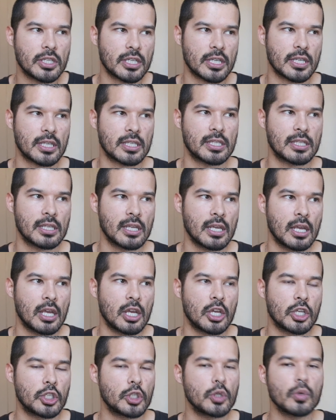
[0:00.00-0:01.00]
just
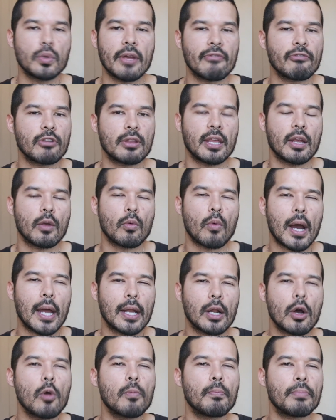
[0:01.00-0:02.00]
shoot everything
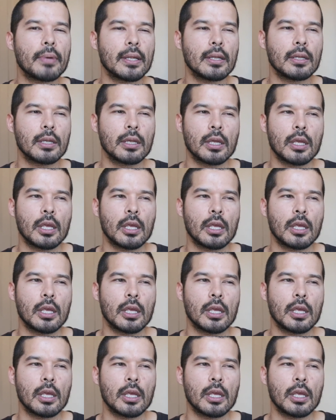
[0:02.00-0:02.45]
wide open,